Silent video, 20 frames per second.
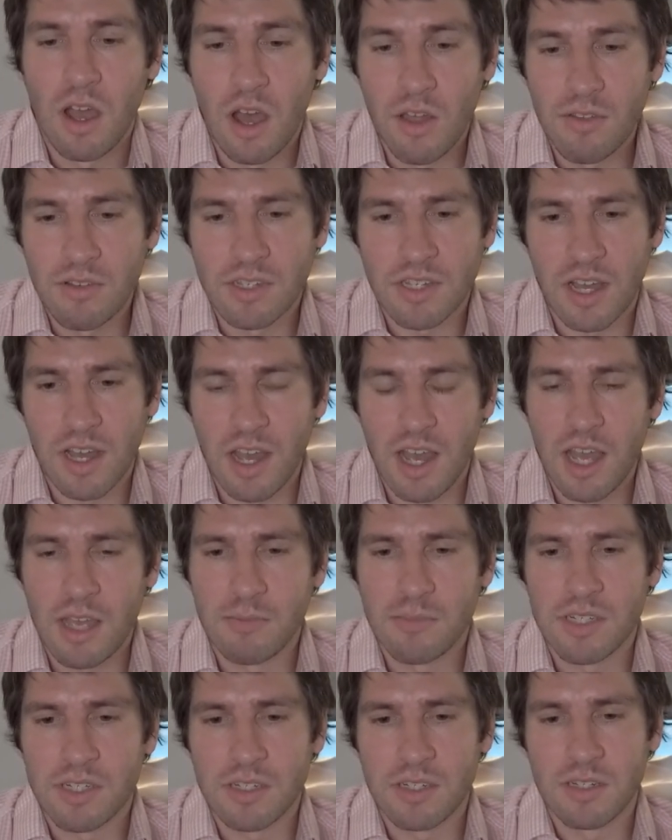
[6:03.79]
Other
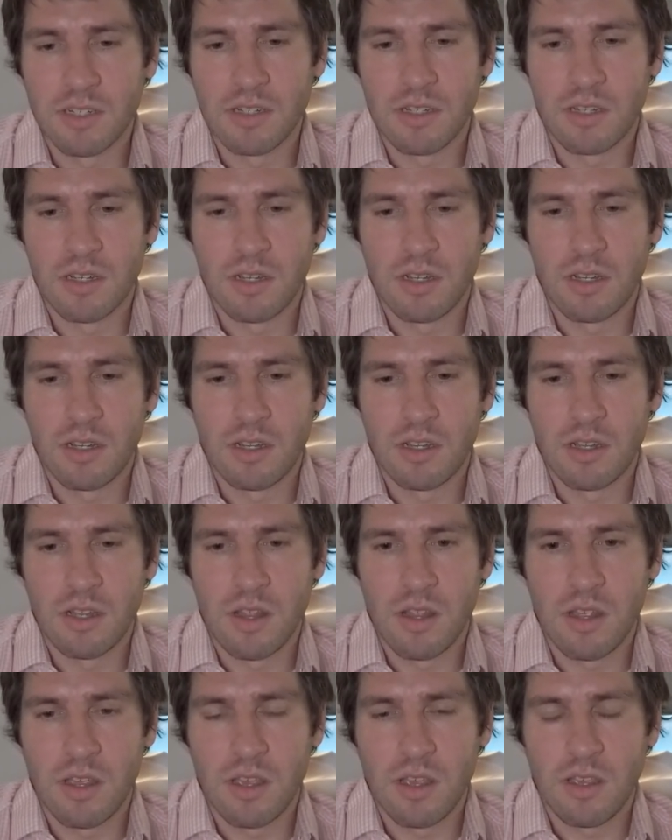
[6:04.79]
times,
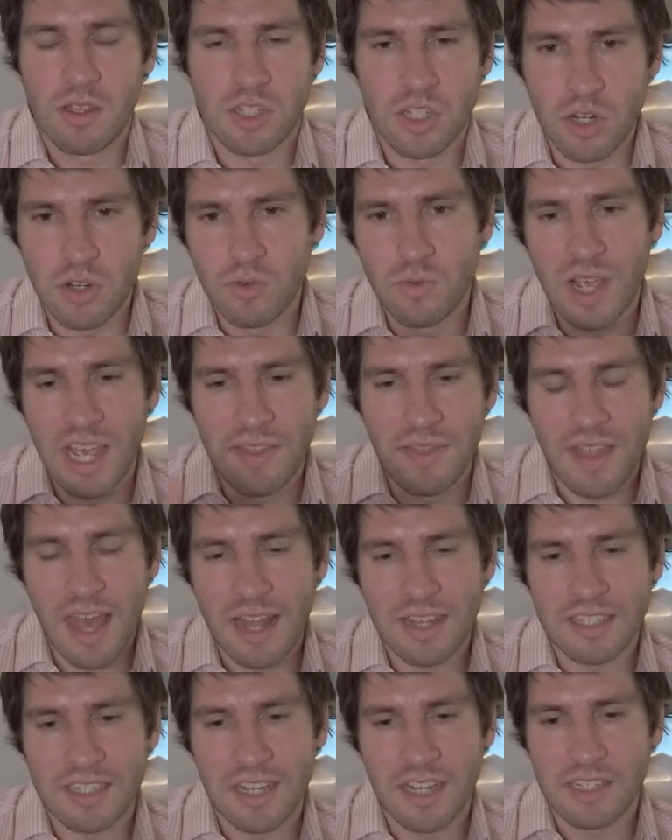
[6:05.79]
so in
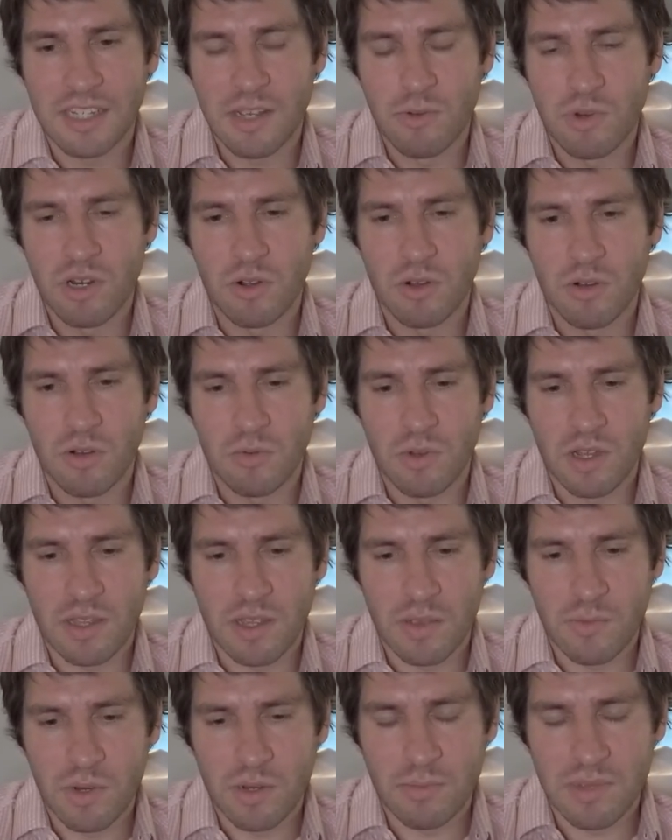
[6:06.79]
that sense, it would
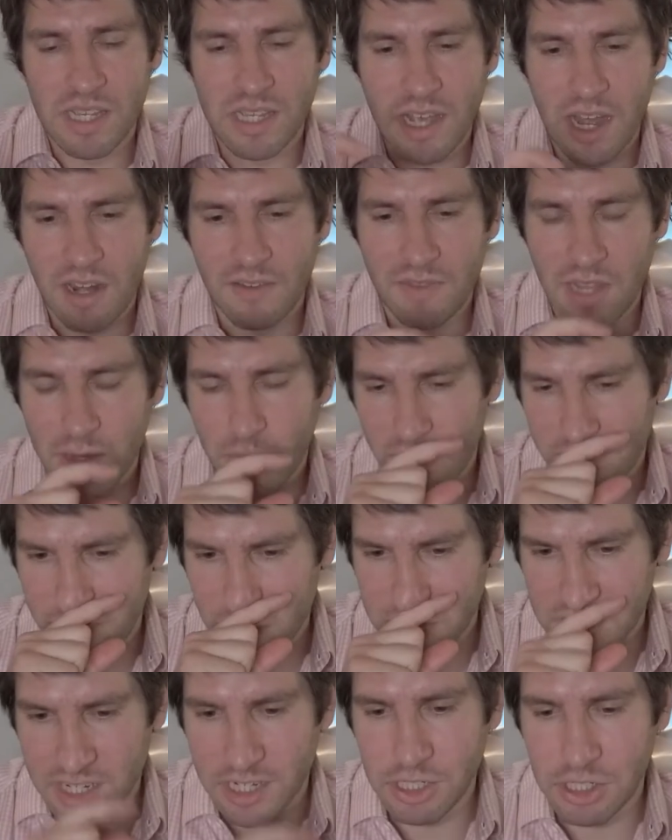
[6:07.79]
it would be kind of like
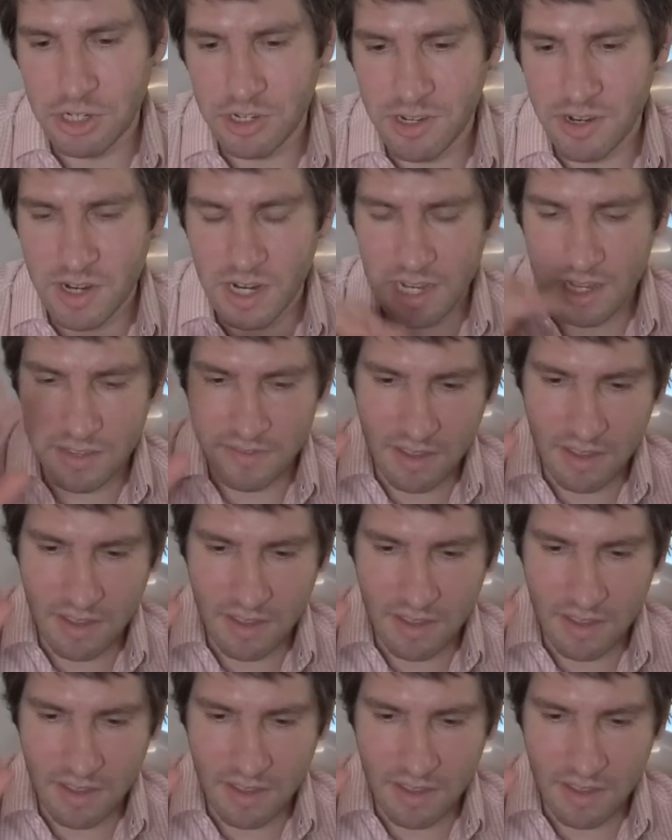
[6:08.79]
reverse engineering.